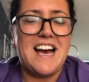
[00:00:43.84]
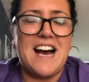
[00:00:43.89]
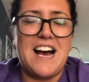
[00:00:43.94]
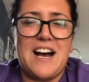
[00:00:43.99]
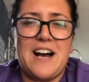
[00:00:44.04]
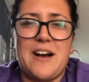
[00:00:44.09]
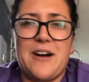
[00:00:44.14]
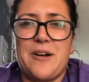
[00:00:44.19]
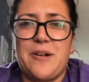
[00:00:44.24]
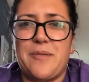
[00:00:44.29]

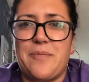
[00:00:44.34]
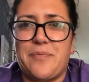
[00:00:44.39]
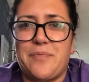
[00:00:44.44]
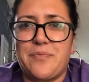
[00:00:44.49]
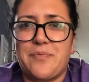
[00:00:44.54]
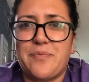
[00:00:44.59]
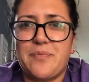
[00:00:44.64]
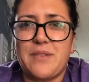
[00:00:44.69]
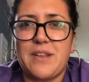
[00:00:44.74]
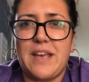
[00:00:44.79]
Um,
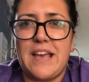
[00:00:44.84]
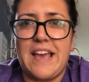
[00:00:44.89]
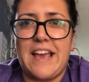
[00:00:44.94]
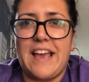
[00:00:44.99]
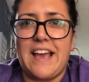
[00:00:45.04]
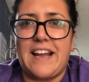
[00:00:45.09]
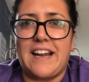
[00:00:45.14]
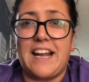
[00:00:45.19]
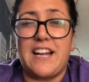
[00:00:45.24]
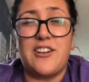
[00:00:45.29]

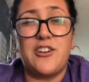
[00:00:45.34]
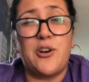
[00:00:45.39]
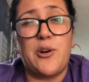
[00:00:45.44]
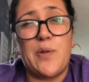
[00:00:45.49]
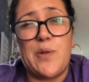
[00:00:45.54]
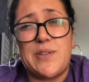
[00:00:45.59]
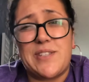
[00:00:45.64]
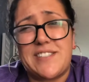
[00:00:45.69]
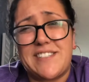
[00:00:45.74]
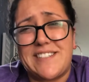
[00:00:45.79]
and I know
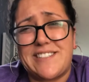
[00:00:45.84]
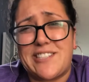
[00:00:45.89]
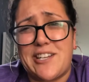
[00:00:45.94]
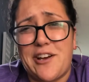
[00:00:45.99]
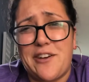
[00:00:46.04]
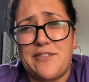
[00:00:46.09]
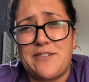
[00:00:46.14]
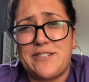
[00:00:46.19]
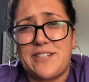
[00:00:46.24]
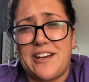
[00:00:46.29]
this is a
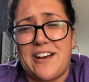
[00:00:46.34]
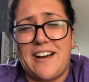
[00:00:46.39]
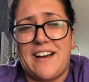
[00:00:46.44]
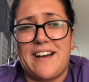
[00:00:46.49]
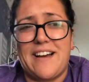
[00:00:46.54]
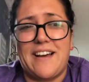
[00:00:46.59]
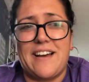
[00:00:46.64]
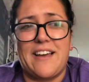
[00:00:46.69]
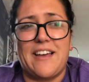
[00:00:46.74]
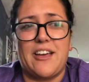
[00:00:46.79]
tough
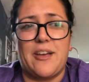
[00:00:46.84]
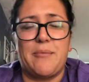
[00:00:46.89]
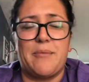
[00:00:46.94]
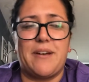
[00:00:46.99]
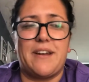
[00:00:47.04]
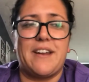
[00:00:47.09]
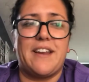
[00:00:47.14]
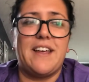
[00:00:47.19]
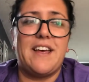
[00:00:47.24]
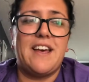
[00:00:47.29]
time,
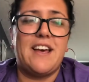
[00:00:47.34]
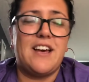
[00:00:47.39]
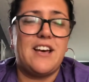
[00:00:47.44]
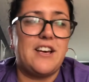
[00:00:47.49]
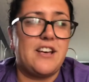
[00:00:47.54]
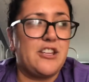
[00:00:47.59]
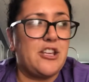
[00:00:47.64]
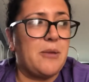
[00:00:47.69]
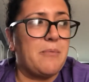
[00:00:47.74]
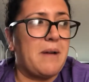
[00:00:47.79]
and
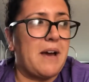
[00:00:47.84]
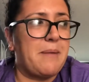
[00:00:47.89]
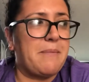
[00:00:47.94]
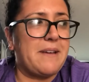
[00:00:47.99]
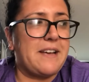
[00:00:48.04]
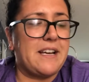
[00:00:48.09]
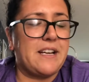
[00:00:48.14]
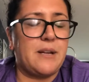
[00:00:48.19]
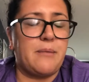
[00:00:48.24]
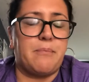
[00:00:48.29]
you might be
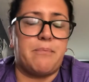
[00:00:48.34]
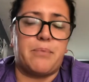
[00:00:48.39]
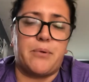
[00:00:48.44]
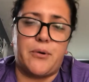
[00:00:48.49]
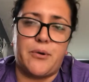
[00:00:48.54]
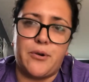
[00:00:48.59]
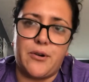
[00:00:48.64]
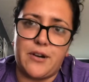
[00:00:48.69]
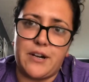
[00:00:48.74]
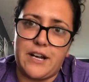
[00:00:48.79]
getting
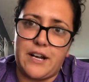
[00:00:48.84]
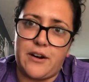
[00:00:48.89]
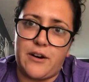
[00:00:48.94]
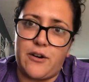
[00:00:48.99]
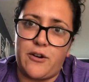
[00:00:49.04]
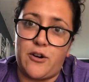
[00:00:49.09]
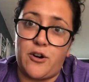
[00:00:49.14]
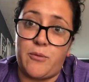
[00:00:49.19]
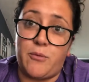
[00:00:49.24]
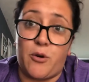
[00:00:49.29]
bored at
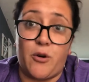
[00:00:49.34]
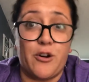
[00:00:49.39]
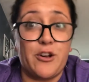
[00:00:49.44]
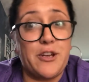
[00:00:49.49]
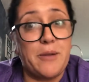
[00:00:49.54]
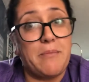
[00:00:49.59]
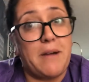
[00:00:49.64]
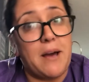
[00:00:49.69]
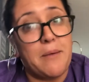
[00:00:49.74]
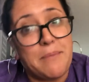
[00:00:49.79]
home, or you
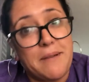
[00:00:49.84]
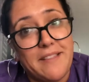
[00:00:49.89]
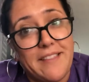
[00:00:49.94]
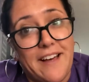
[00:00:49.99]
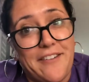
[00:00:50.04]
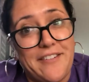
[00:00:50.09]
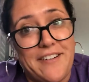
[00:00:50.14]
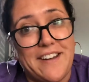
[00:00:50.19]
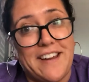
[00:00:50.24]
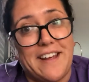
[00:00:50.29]
might be
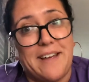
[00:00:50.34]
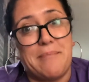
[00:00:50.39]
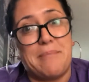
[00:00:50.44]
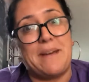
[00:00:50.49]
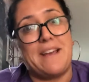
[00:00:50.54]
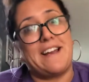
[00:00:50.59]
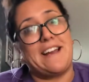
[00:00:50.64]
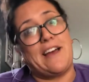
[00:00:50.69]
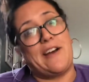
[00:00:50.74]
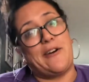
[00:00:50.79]
loving it
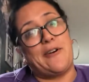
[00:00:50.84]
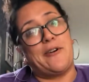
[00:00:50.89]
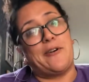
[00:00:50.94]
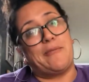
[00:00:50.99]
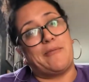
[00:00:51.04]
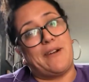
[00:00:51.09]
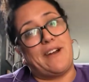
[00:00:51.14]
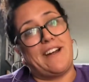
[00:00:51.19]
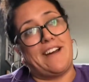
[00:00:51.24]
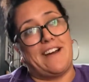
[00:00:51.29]
being at home,
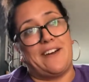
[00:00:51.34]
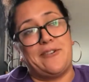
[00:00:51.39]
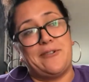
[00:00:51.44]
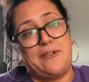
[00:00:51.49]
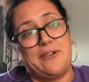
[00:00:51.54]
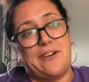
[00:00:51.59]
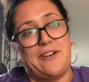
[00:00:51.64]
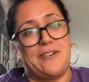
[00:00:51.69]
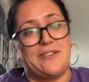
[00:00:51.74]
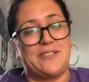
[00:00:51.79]
right? Who
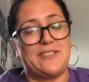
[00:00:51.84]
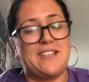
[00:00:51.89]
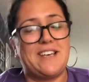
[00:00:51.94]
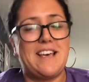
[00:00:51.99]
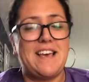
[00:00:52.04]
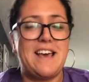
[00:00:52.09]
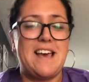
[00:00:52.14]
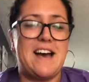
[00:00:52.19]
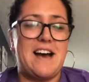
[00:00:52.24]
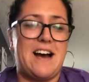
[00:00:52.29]
knows?
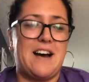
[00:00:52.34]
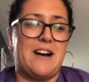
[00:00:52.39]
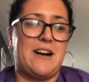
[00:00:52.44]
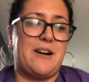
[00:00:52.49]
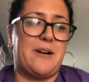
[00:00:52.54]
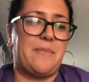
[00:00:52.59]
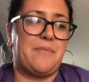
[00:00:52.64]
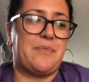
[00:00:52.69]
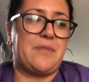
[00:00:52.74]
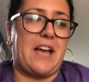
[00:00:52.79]

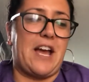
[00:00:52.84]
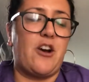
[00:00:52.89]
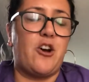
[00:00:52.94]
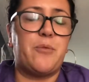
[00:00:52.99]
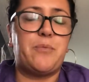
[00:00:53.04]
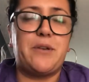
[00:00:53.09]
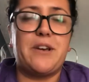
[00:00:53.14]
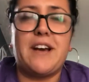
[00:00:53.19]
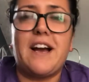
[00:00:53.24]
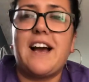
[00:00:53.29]
Um, I
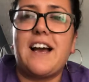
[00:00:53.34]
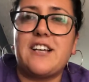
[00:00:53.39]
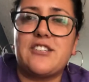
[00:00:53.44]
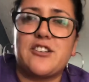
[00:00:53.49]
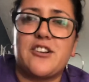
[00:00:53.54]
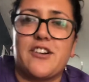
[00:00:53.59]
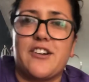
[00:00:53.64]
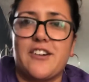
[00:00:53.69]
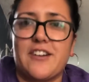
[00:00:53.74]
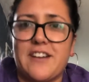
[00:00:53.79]
hope you guys
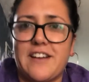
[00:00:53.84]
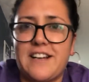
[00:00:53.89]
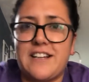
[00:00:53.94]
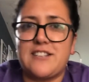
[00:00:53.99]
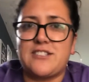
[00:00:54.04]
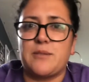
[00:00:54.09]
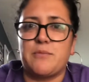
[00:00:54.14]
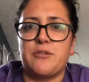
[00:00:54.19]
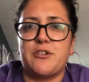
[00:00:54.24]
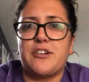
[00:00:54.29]
are getting
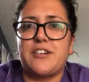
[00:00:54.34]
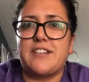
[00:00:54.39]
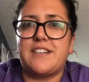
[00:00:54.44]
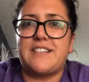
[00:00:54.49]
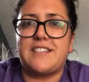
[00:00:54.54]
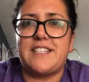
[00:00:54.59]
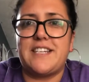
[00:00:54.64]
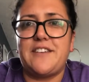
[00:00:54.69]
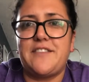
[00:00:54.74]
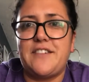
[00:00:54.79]
some good
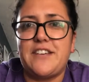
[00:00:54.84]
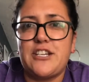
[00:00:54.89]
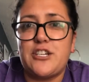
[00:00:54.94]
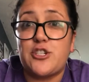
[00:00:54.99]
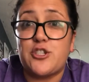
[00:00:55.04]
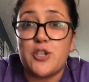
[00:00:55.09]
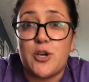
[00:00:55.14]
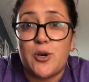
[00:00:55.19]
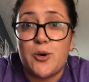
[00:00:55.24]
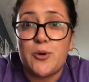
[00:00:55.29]
TV
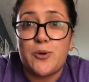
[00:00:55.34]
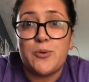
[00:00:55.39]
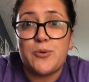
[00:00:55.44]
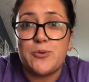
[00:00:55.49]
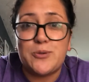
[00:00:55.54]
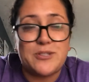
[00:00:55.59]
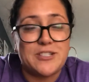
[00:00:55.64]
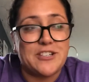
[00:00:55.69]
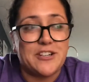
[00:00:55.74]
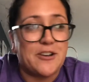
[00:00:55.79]

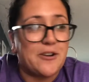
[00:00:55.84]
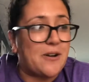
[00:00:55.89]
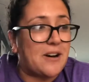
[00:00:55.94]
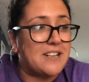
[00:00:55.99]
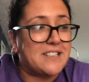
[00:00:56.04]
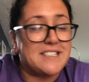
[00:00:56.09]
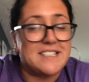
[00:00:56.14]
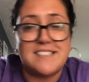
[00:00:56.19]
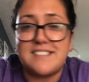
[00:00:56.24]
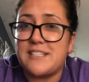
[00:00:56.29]
shows, you know,
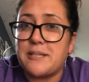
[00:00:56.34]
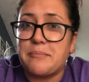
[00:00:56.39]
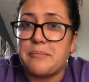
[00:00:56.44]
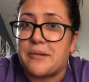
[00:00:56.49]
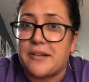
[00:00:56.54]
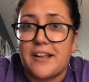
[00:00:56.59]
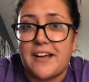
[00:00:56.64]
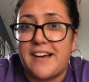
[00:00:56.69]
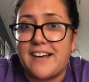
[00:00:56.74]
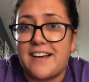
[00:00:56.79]
on Disney
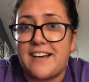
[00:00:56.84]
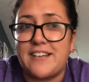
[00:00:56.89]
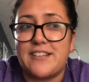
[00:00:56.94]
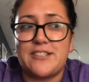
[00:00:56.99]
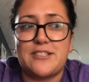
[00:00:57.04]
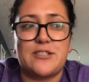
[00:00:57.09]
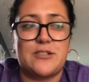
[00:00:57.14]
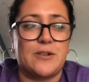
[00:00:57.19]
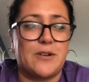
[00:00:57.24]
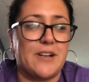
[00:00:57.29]

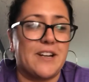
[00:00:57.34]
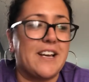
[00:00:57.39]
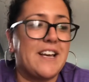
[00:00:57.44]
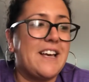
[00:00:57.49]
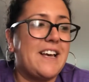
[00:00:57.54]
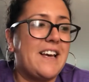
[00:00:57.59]
Plus or